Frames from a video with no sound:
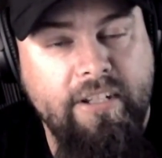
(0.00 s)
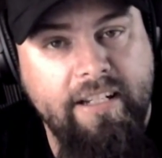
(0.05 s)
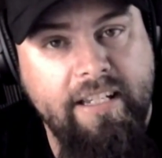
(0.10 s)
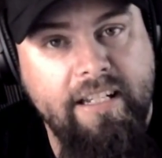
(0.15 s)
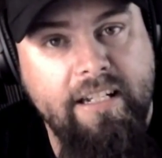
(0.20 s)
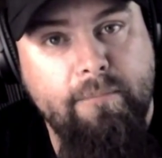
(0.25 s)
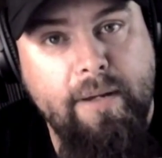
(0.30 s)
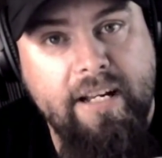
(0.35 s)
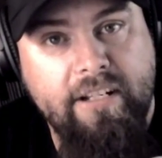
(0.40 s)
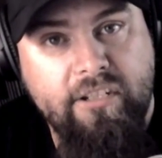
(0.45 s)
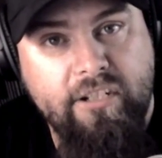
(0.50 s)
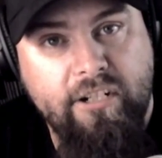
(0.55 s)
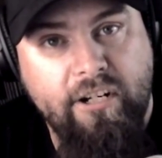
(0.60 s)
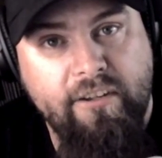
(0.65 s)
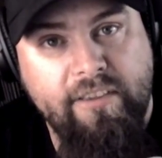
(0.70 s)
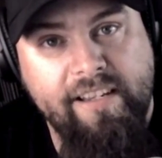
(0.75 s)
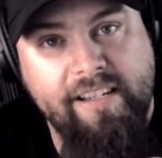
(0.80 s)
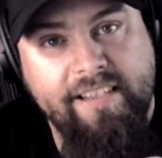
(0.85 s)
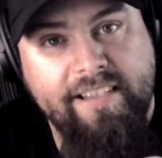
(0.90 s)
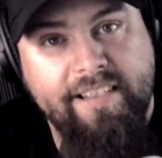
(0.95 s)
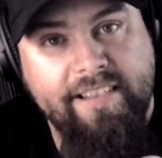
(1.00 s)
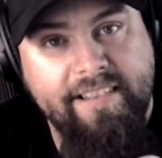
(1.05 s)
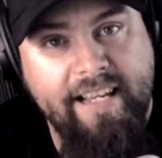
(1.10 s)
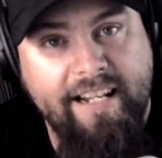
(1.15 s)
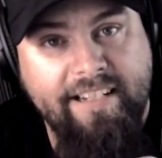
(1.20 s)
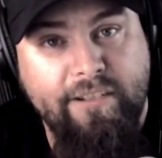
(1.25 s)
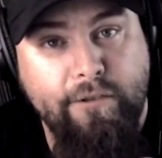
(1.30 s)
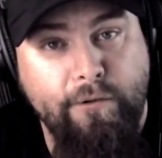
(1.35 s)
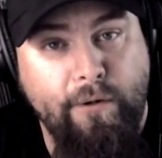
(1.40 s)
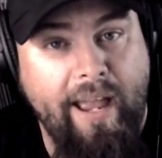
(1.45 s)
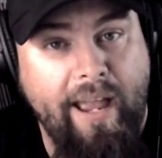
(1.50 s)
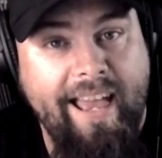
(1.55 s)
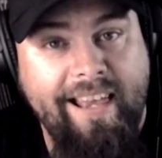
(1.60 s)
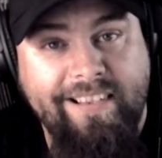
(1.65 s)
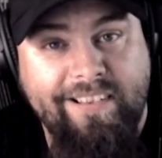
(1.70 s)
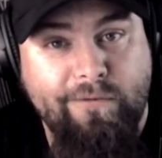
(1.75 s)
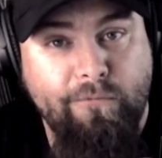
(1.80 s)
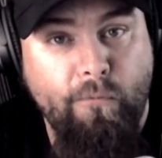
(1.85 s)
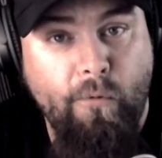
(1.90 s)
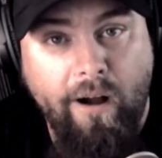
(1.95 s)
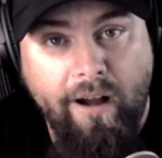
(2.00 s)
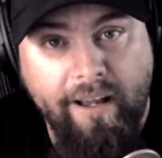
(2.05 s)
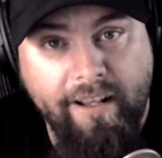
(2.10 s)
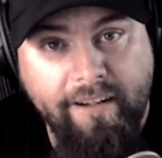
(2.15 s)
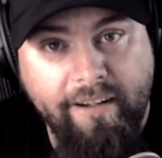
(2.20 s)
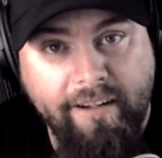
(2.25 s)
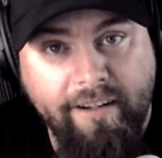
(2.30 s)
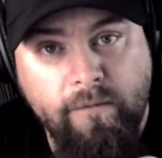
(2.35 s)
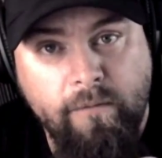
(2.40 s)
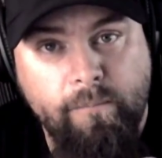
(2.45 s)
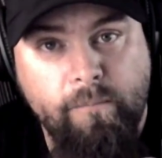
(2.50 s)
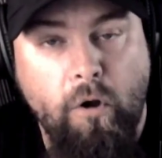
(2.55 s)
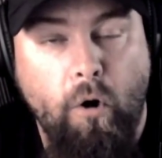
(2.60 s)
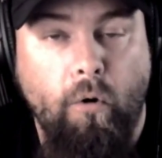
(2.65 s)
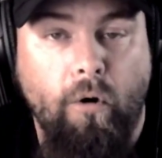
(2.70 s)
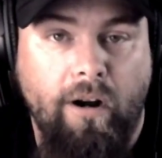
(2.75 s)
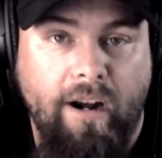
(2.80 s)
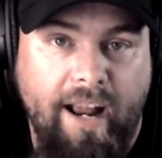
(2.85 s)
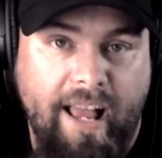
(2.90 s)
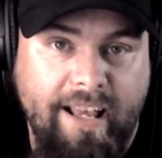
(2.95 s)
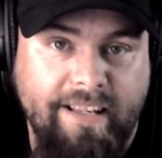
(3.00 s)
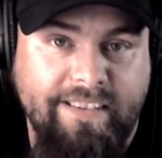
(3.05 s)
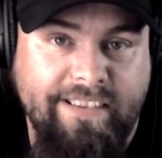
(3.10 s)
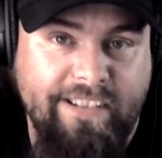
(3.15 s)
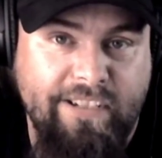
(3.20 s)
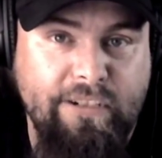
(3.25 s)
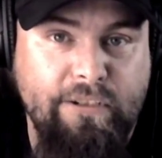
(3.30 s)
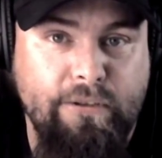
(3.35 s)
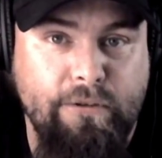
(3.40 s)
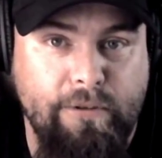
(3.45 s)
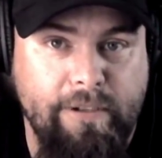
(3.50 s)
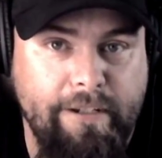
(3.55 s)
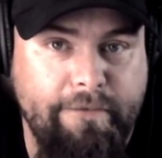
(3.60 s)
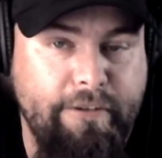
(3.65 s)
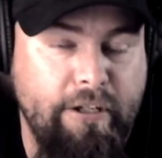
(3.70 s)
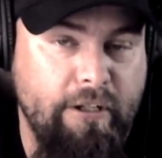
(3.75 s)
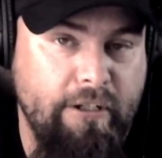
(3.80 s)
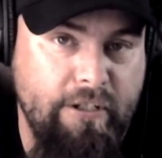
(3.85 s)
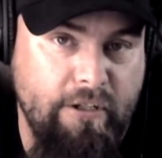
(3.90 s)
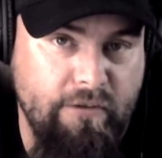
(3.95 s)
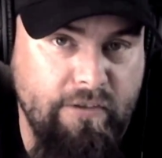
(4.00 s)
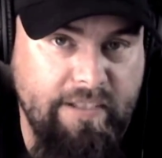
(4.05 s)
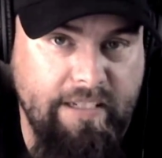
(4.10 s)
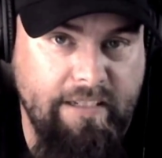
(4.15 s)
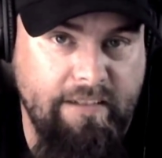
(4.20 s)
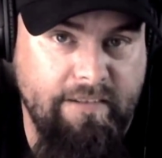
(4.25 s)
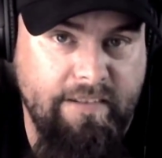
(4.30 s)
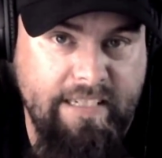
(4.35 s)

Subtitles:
you need to make sure that it's set to S1 or S2 if you're using